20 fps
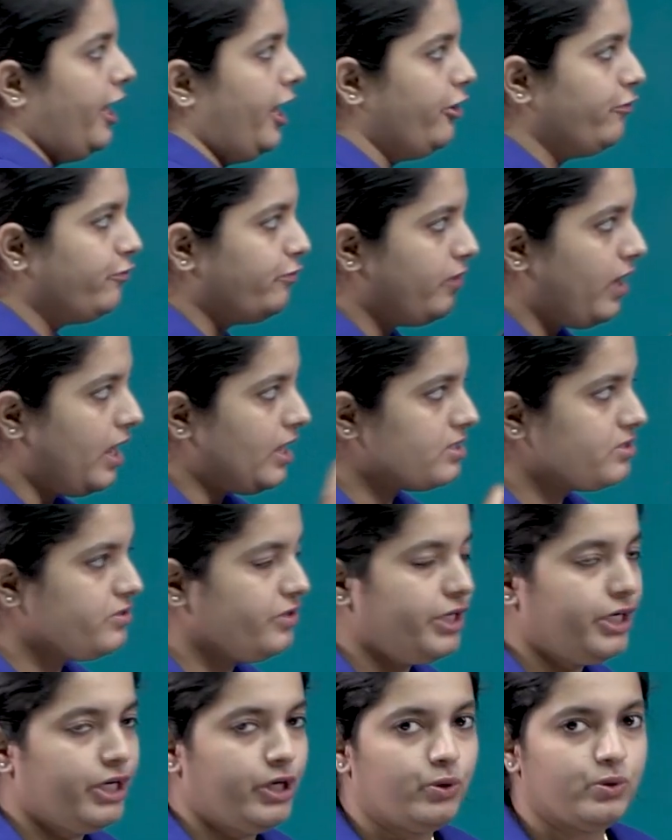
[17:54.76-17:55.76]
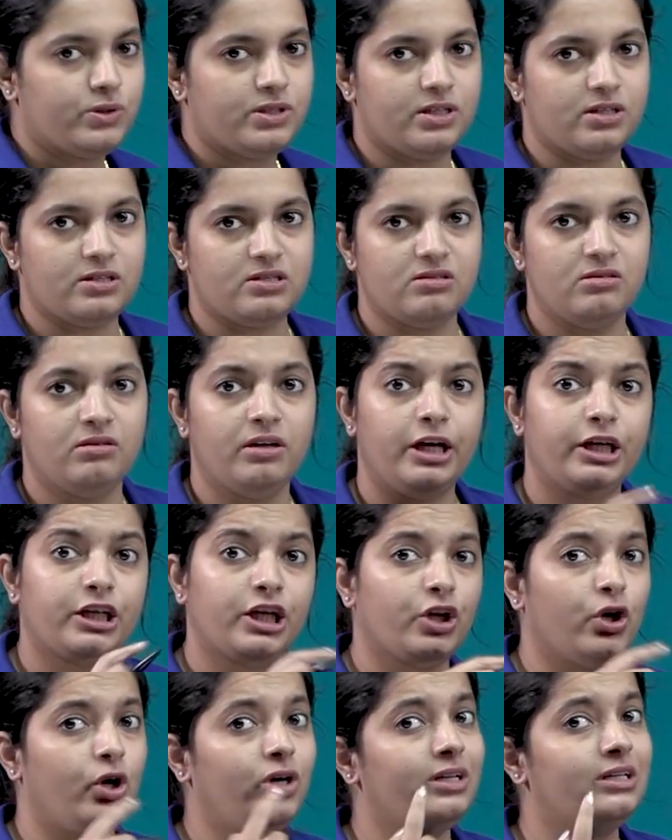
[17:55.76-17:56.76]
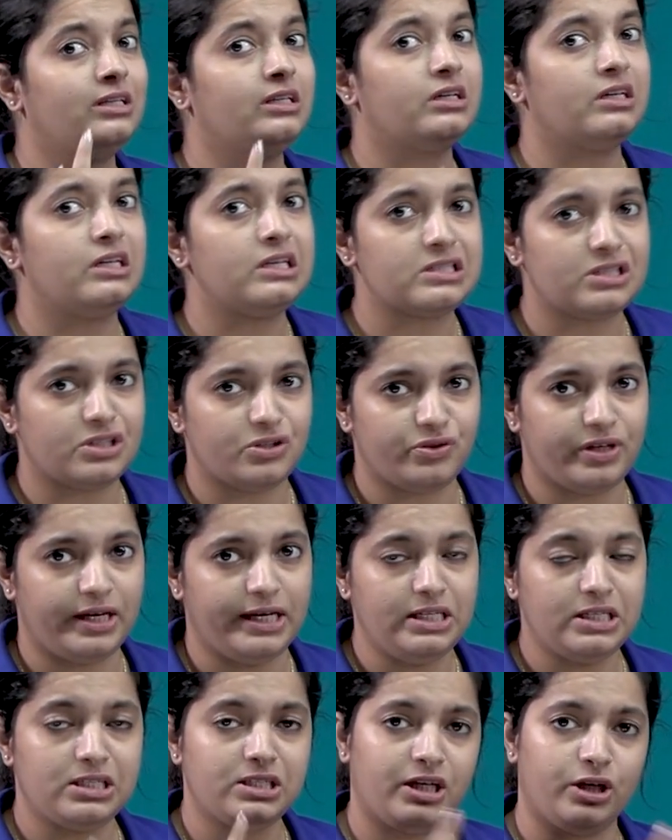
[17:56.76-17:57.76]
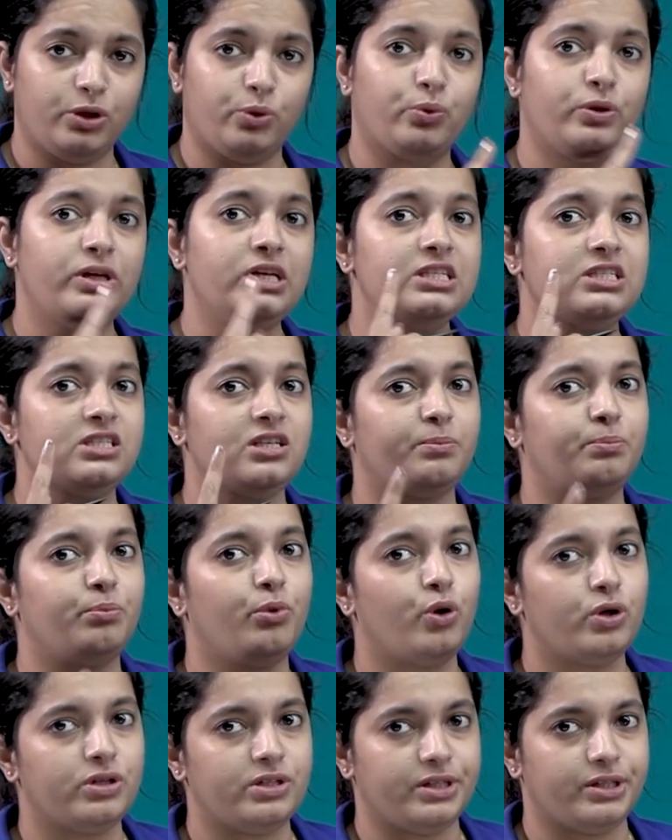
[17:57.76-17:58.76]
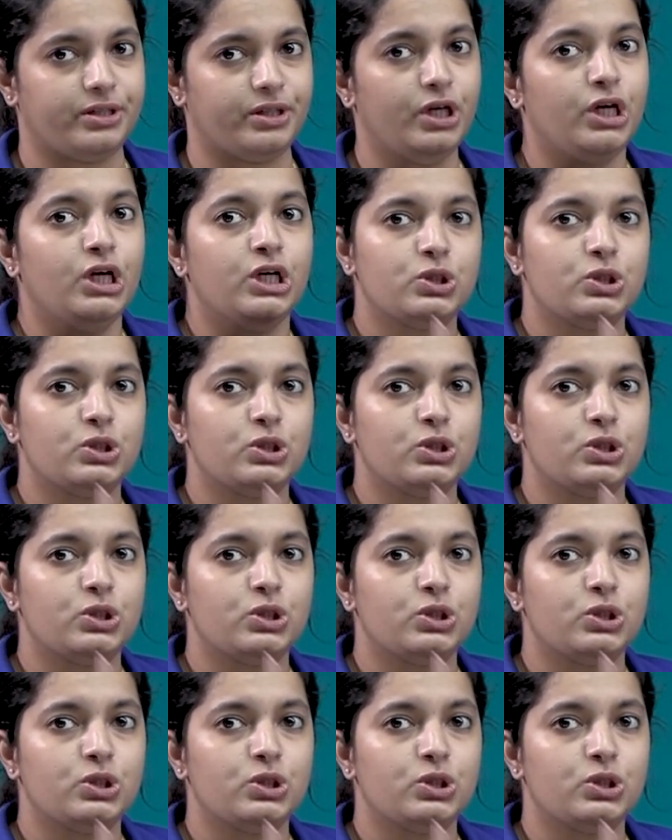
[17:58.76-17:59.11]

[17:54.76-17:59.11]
If flux reduces, it cannot increase it, right? It can only support it.